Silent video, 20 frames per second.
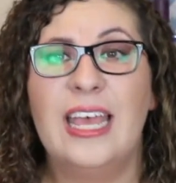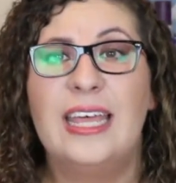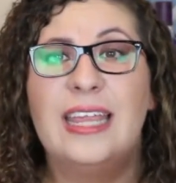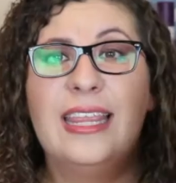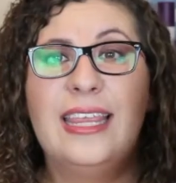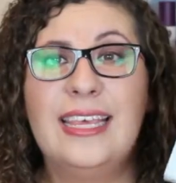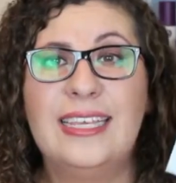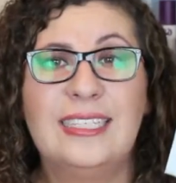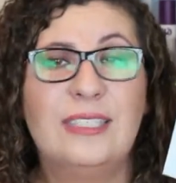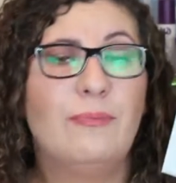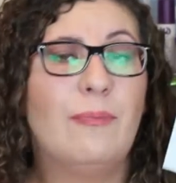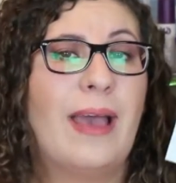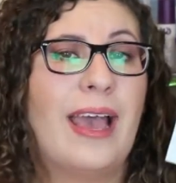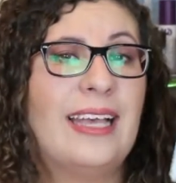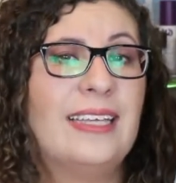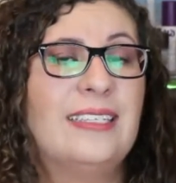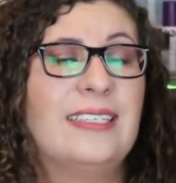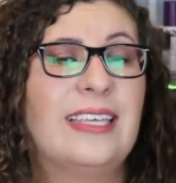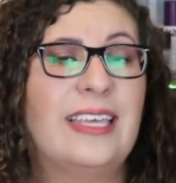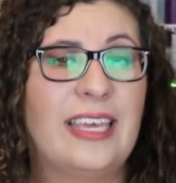this
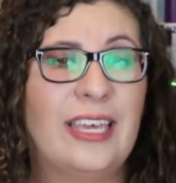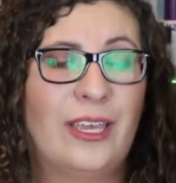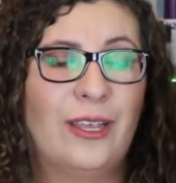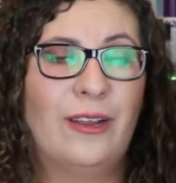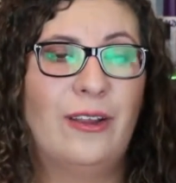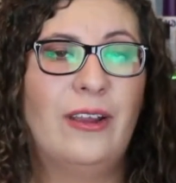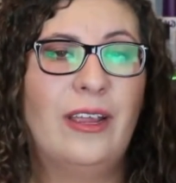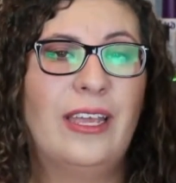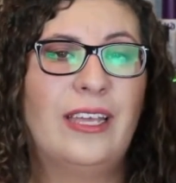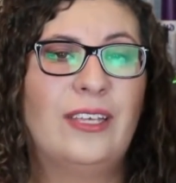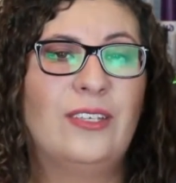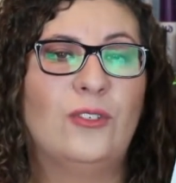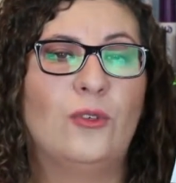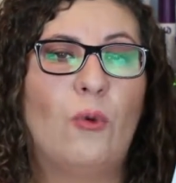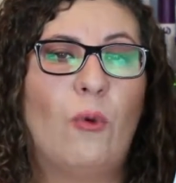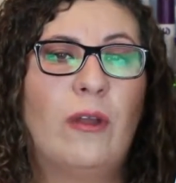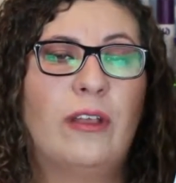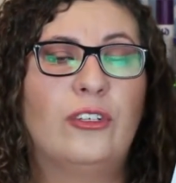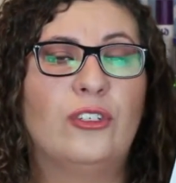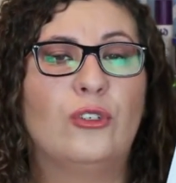mask here is
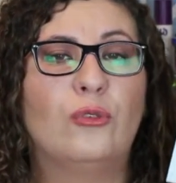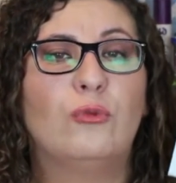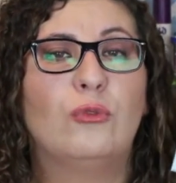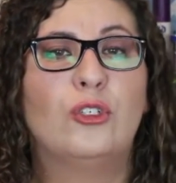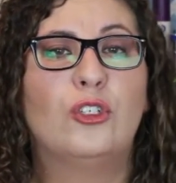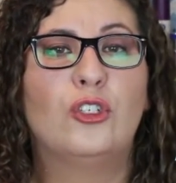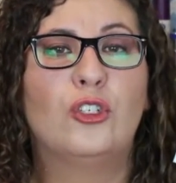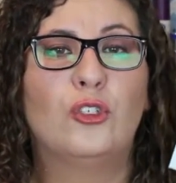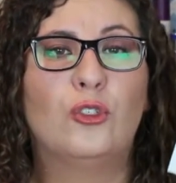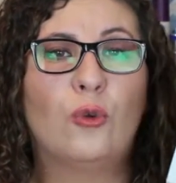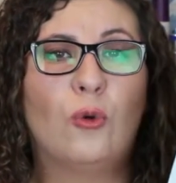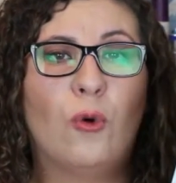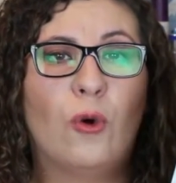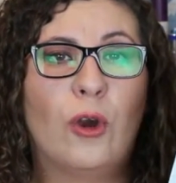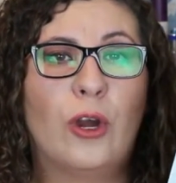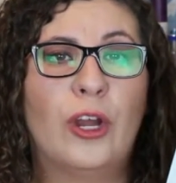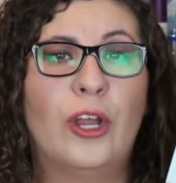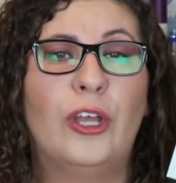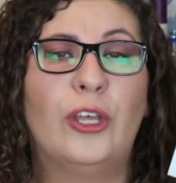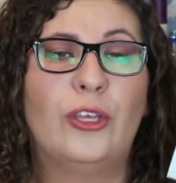going to
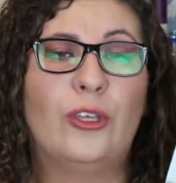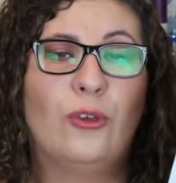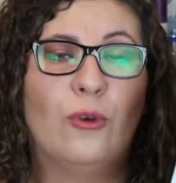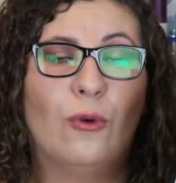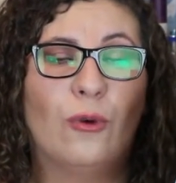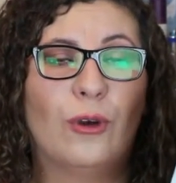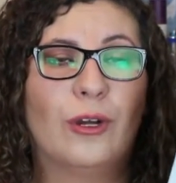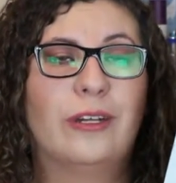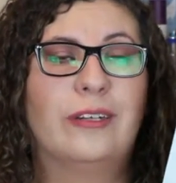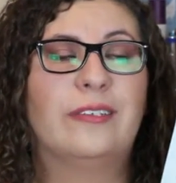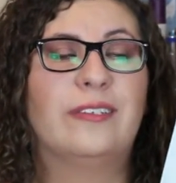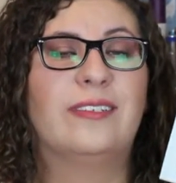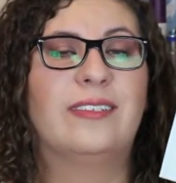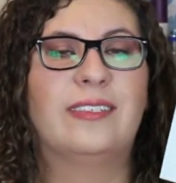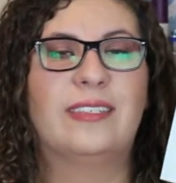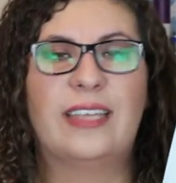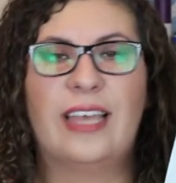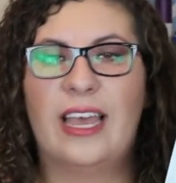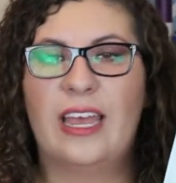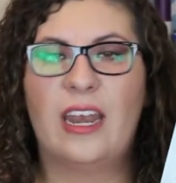restore your
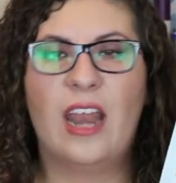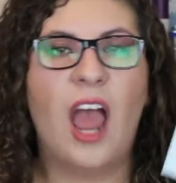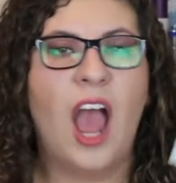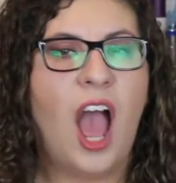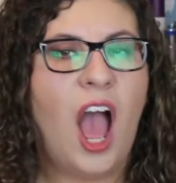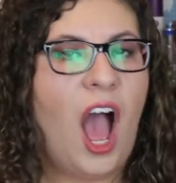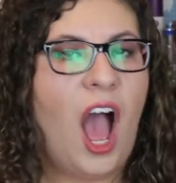skin.